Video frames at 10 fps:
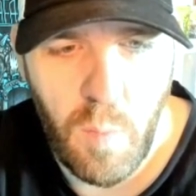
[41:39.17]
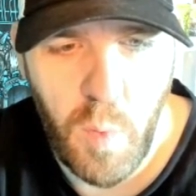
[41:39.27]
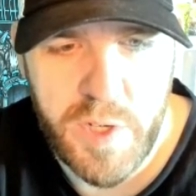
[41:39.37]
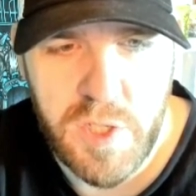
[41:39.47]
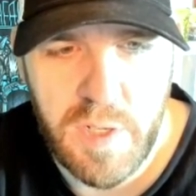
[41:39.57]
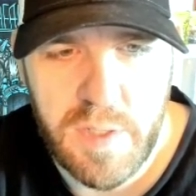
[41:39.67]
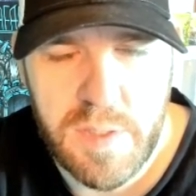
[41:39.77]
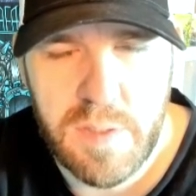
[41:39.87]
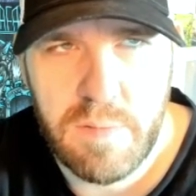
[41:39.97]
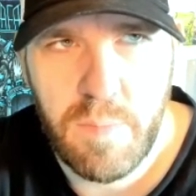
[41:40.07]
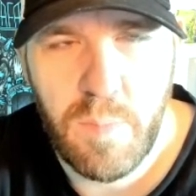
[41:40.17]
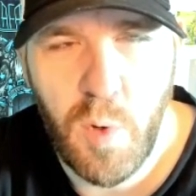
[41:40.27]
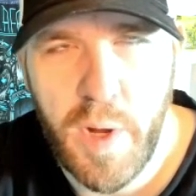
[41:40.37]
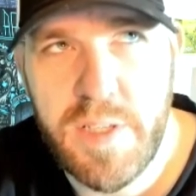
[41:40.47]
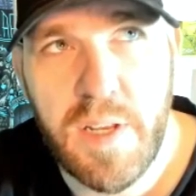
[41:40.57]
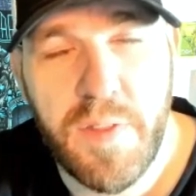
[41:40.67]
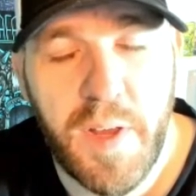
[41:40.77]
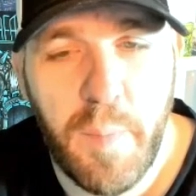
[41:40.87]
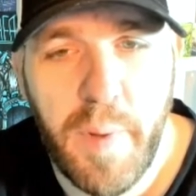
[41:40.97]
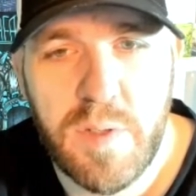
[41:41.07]
which is crazy to
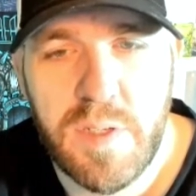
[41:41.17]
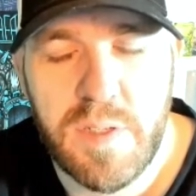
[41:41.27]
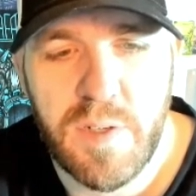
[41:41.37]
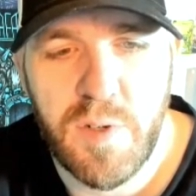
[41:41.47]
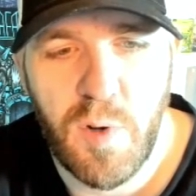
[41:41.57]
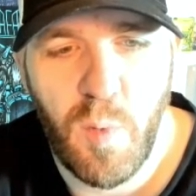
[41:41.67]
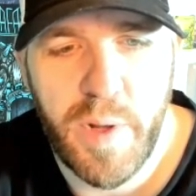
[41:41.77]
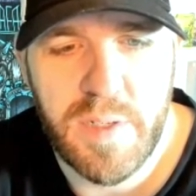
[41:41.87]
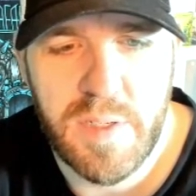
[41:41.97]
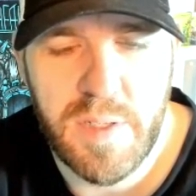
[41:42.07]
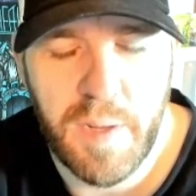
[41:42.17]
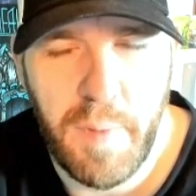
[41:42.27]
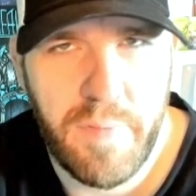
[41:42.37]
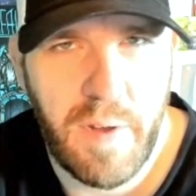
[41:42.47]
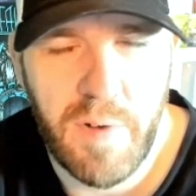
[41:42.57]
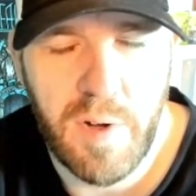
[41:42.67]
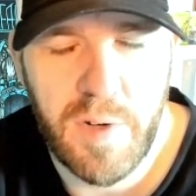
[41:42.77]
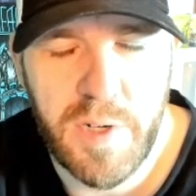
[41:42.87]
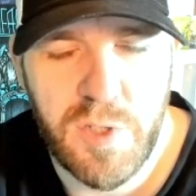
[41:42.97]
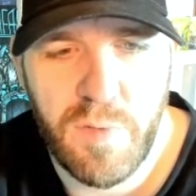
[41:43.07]
think about since Eternal Witness is like my favorite
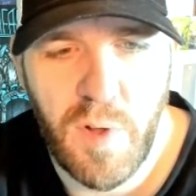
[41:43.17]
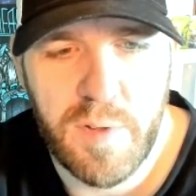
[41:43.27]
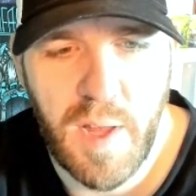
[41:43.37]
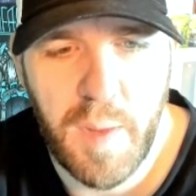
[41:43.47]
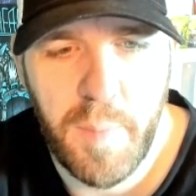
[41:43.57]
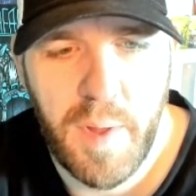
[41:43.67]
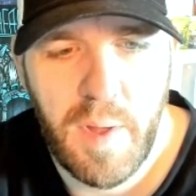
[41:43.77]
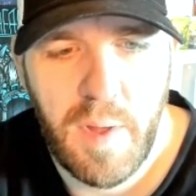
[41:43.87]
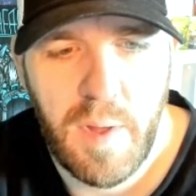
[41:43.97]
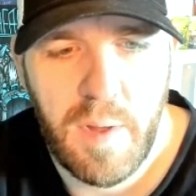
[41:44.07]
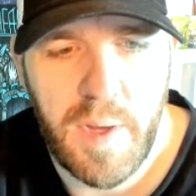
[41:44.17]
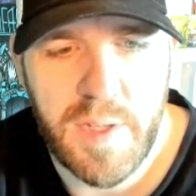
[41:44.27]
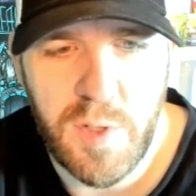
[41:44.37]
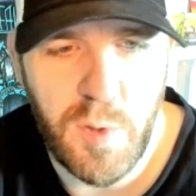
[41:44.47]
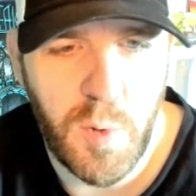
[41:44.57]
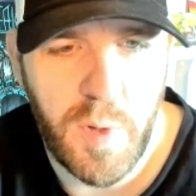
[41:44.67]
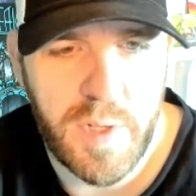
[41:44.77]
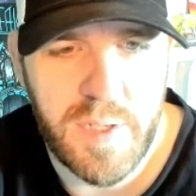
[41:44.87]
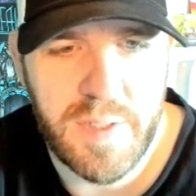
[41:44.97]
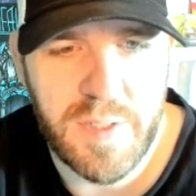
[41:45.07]
creature of all time. It's a
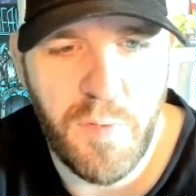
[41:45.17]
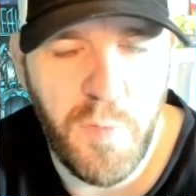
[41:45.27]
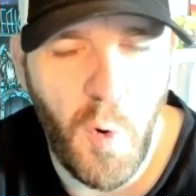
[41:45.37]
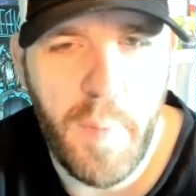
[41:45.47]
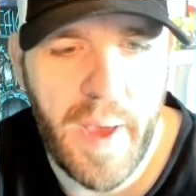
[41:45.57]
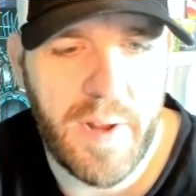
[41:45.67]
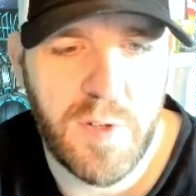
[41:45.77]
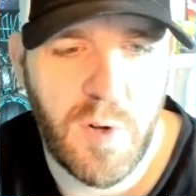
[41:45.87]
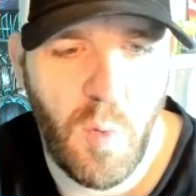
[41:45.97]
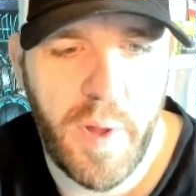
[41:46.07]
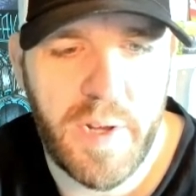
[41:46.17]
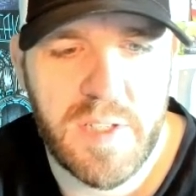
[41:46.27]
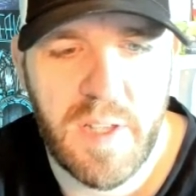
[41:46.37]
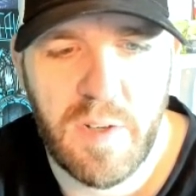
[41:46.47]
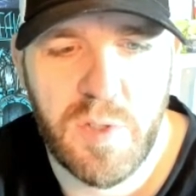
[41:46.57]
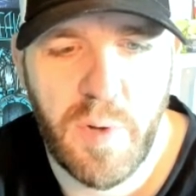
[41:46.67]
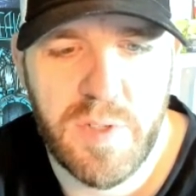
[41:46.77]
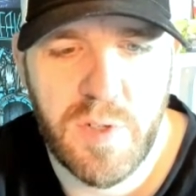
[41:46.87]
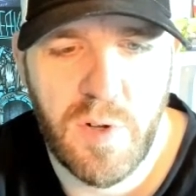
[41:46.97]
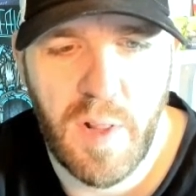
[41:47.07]
4-mana Eternal Witness that also
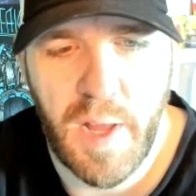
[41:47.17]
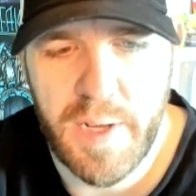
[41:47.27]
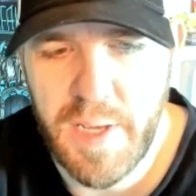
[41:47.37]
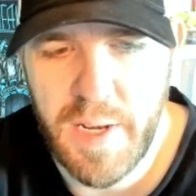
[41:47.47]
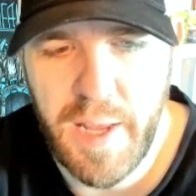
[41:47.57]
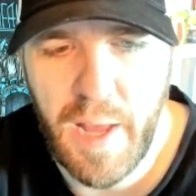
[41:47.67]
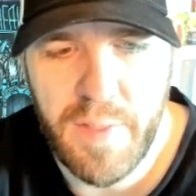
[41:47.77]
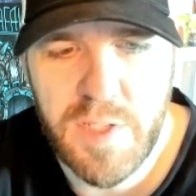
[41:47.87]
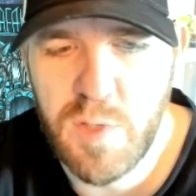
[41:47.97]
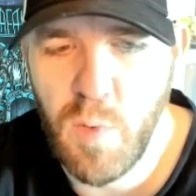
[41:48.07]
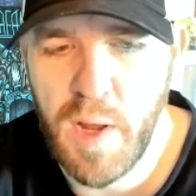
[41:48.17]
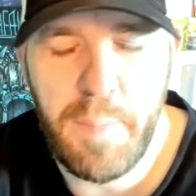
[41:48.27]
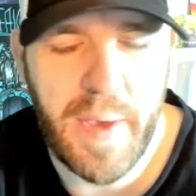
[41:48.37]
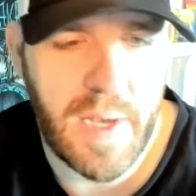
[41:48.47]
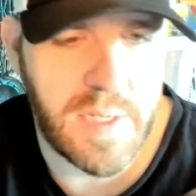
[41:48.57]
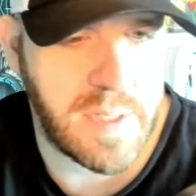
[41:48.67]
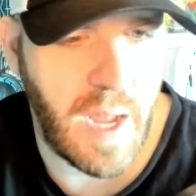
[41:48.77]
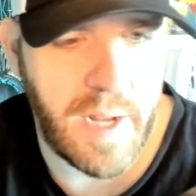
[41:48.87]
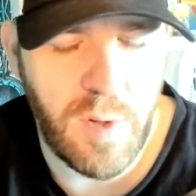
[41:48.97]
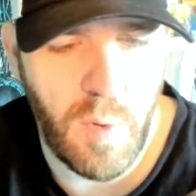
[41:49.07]
has Eternal Eyes. And yeah, this is one I missed.
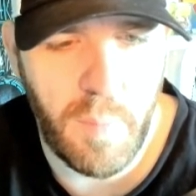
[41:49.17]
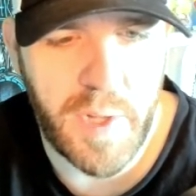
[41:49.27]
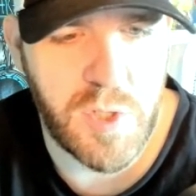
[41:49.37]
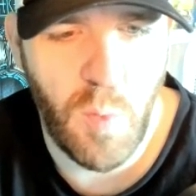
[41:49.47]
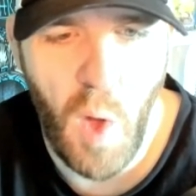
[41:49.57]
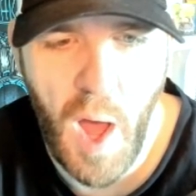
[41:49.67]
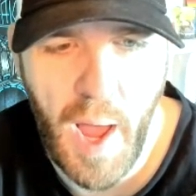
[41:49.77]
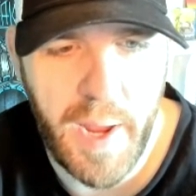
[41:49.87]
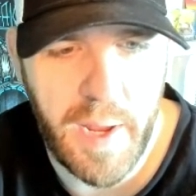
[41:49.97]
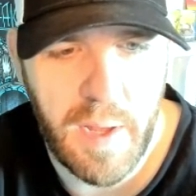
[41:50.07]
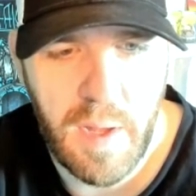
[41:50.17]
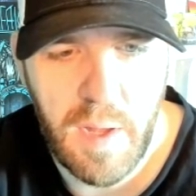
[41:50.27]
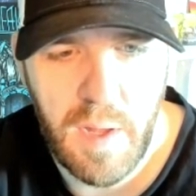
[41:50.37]
I'm not sure why.